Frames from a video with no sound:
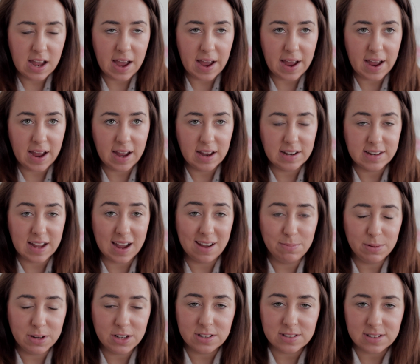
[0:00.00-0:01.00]
and
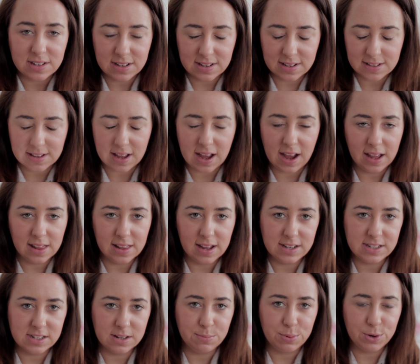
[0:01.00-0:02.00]
I've been using it as a
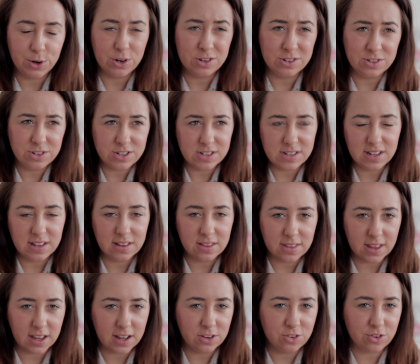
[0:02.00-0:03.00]
highlighter but
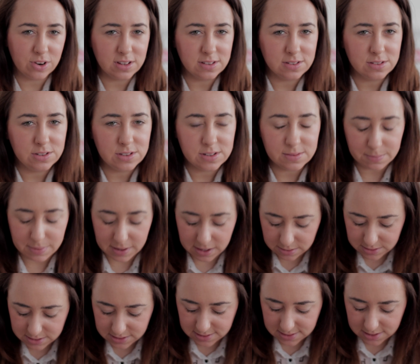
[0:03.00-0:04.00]
underneath like a translucent
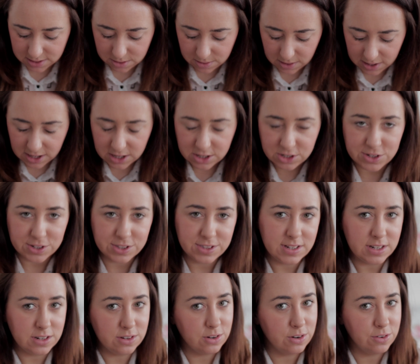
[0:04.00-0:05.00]
powder, so
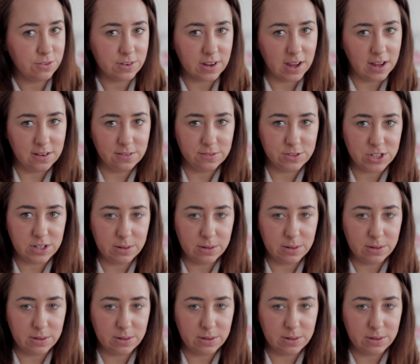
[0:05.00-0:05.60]
just enough kind of